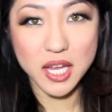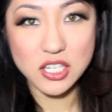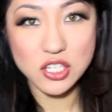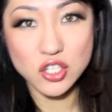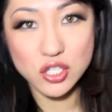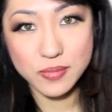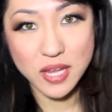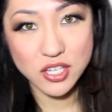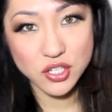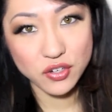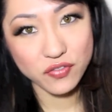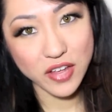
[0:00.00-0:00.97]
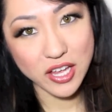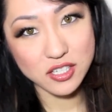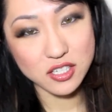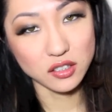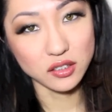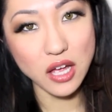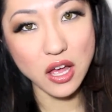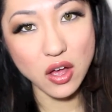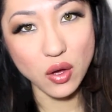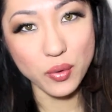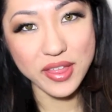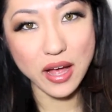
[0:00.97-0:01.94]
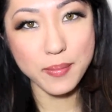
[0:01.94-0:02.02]
because it just makes your face
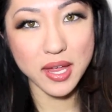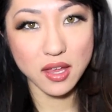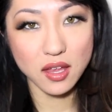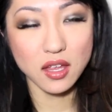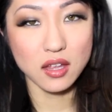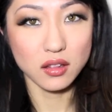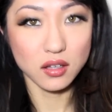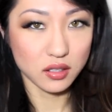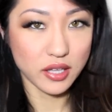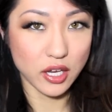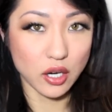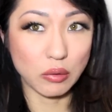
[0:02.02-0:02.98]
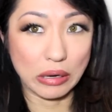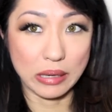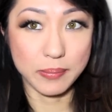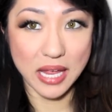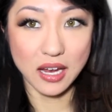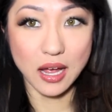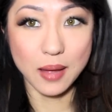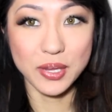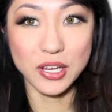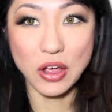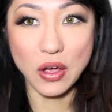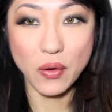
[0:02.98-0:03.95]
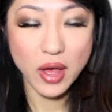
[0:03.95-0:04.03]
glow without making it look like you're wearing makeup,
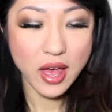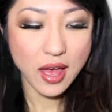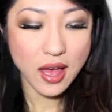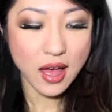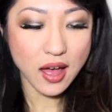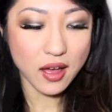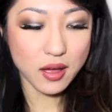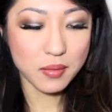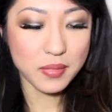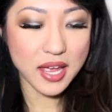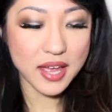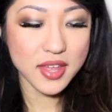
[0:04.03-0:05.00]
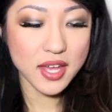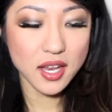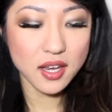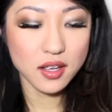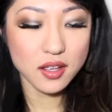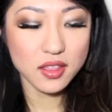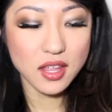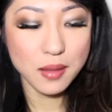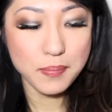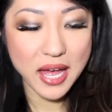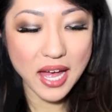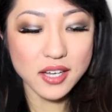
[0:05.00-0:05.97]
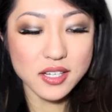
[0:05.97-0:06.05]
you know? And then the
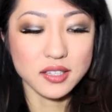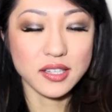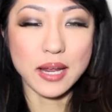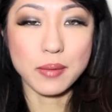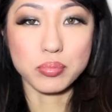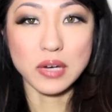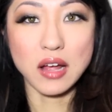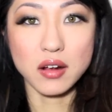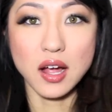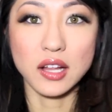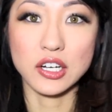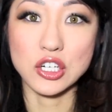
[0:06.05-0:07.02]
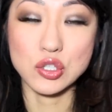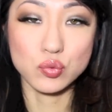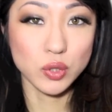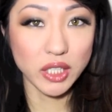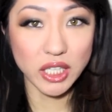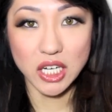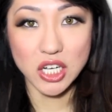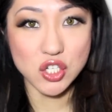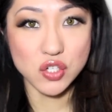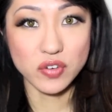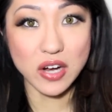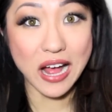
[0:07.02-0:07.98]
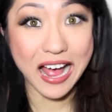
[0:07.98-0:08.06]
matte light brown color is really good
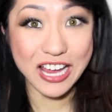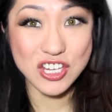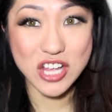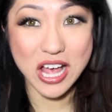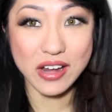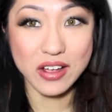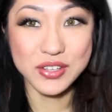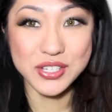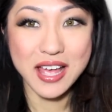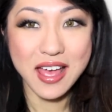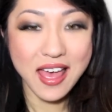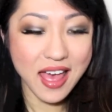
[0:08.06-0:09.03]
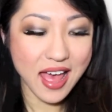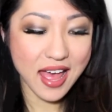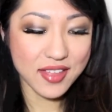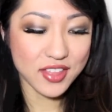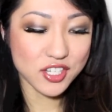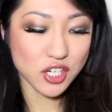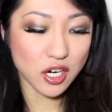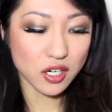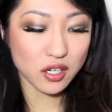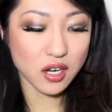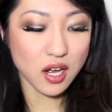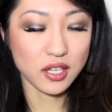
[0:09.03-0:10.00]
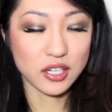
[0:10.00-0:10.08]
just for eyeshadows. And the
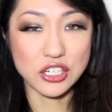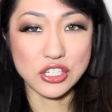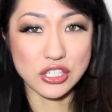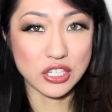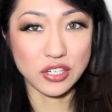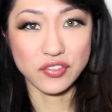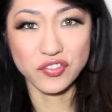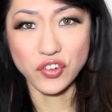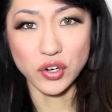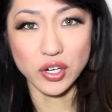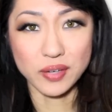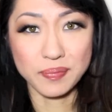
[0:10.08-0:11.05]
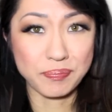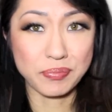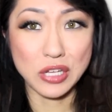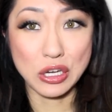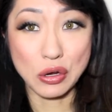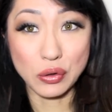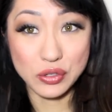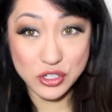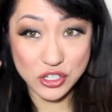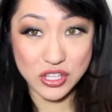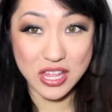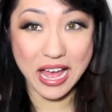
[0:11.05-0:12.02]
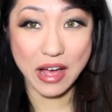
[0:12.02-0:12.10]
dark color is good for, you know,
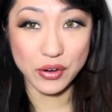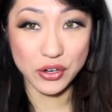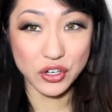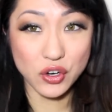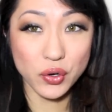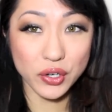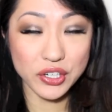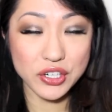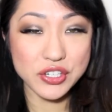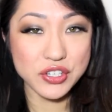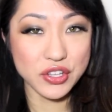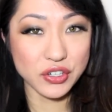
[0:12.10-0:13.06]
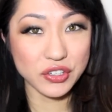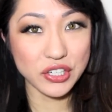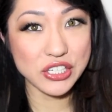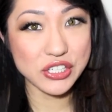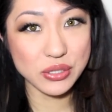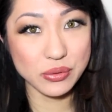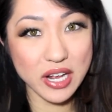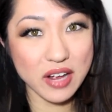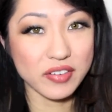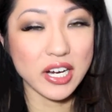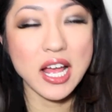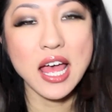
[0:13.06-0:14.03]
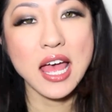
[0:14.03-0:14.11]
just the outer corners or the crease or
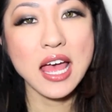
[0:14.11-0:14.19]
whatever.